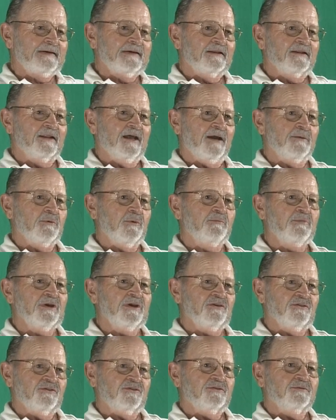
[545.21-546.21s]
lima
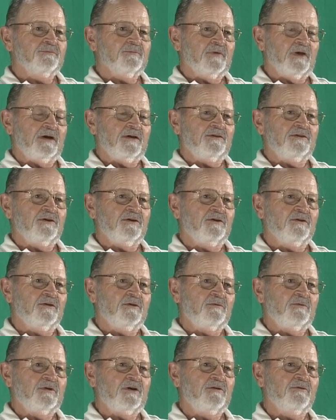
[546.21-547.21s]
beans out there,
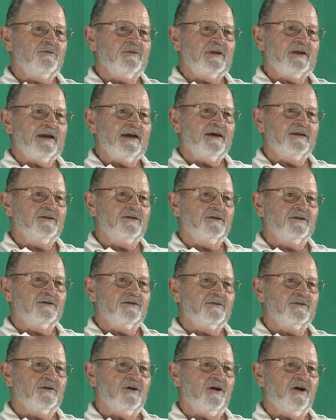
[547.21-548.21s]
and whenever they had
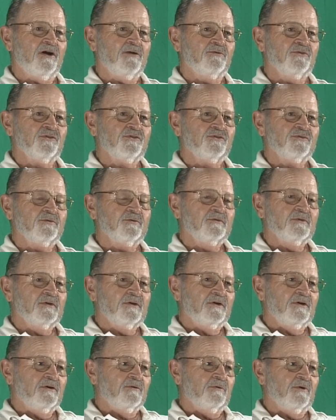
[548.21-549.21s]
the, the harvest,
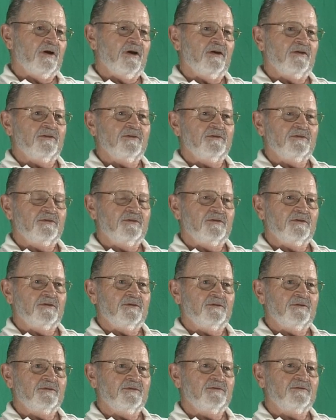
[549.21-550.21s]
why
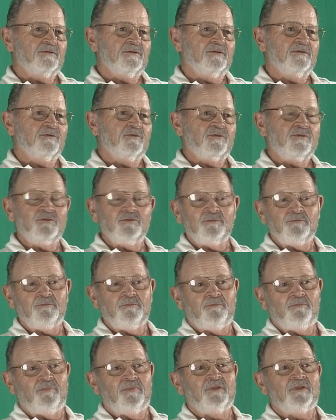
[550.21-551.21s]
the you know,
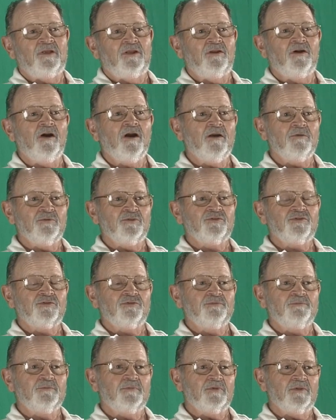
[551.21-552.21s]
they'd
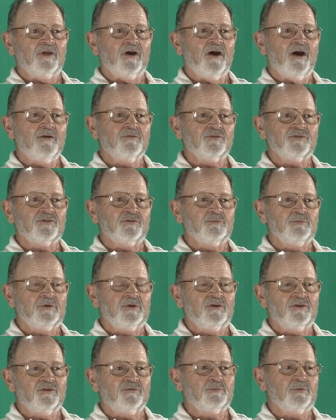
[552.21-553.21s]
harvest the harvest the
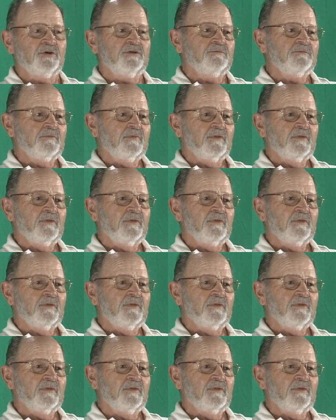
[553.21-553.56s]
beans, but